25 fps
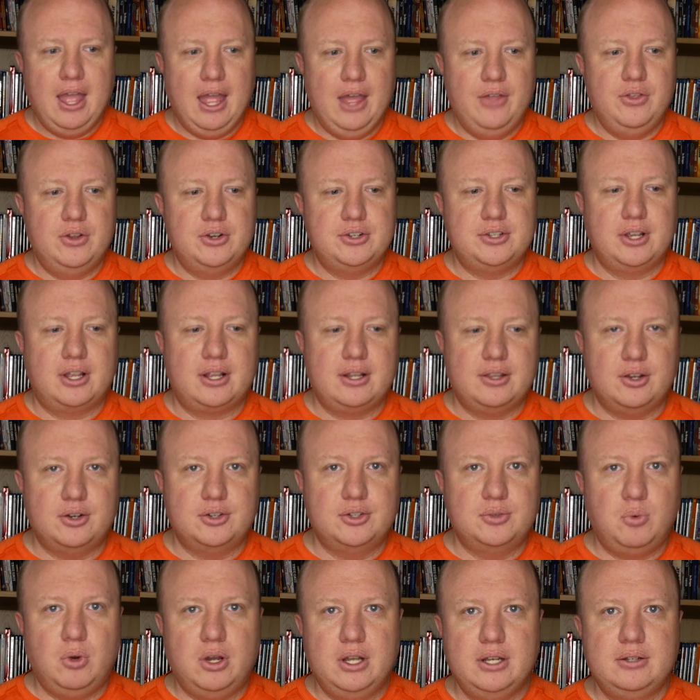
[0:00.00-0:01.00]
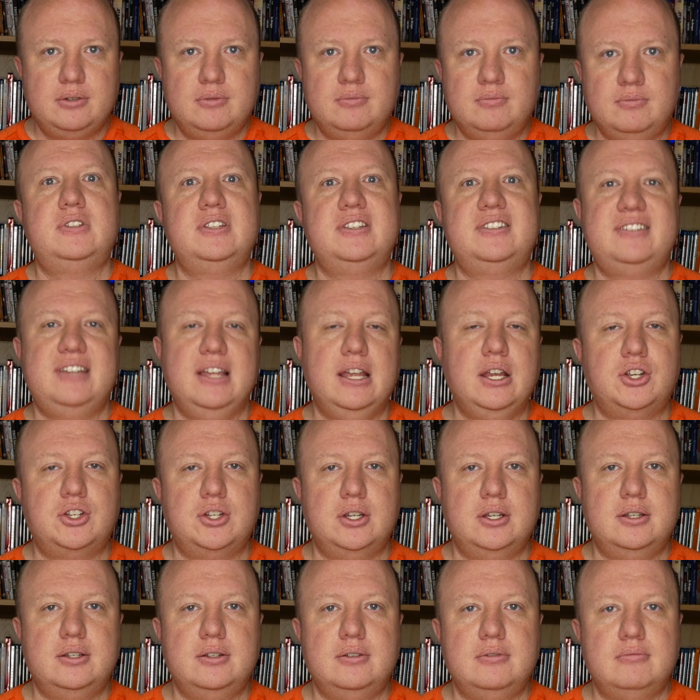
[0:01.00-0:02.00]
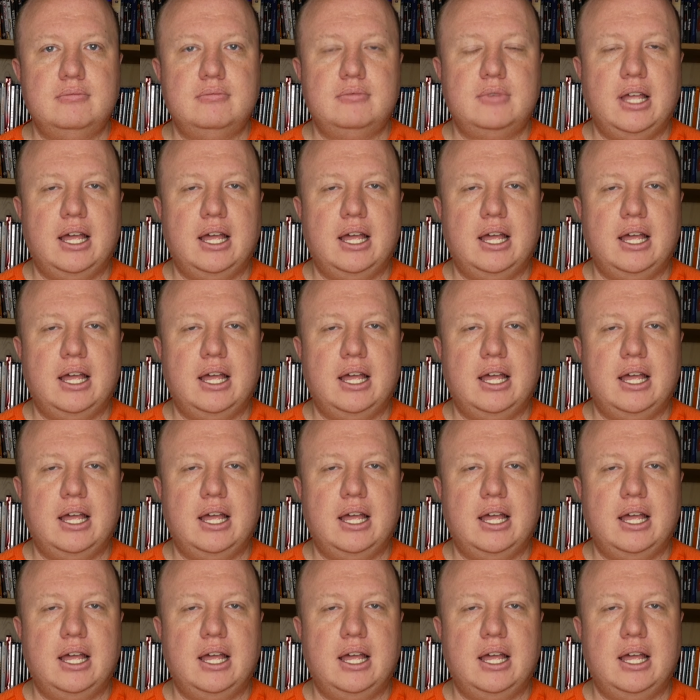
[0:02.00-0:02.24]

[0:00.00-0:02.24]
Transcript: And there's a there's one distinction